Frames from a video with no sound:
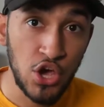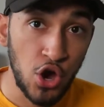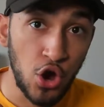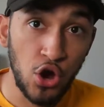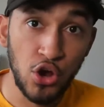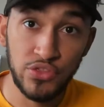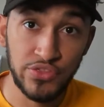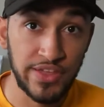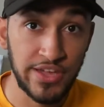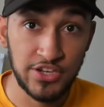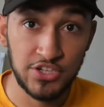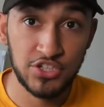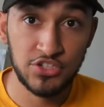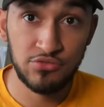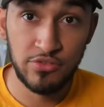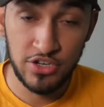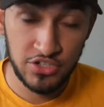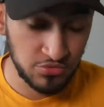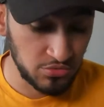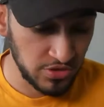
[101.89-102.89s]
on that
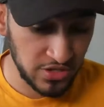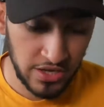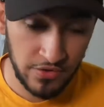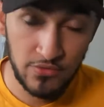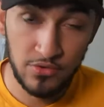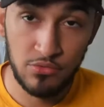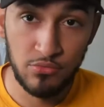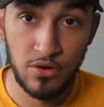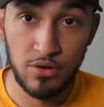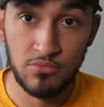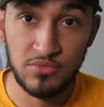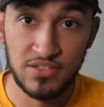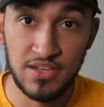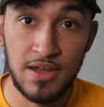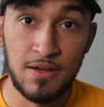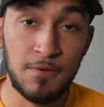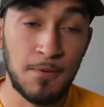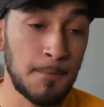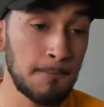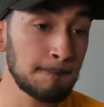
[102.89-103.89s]
stretch when Kevin Durant was
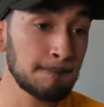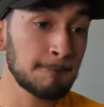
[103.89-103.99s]
out,